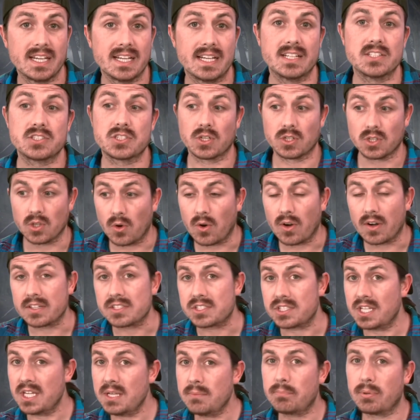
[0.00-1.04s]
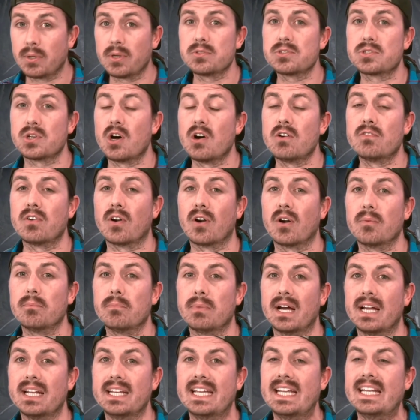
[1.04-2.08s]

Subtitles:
And so Lawrence, he pulls over, but